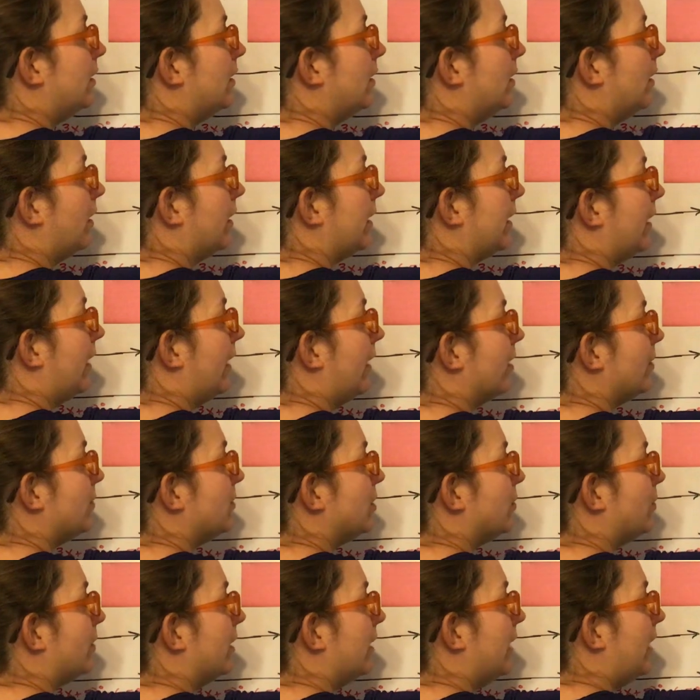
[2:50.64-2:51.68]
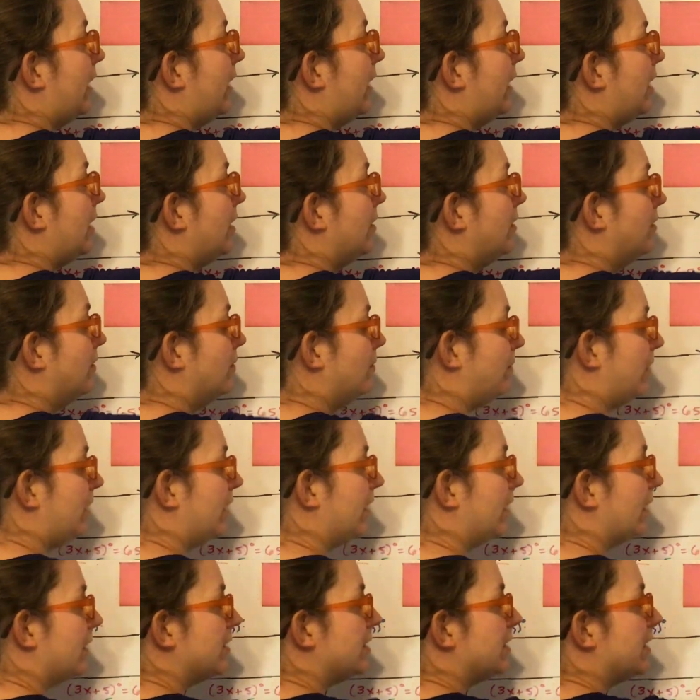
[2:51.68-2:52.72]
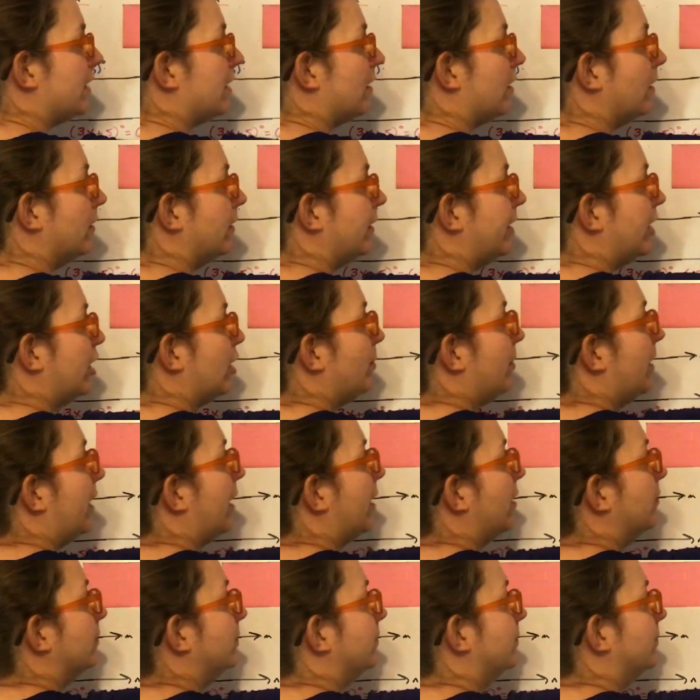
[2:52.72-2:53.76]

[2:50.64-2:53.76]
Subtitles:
are going to add up to 180 because they are a linear pair.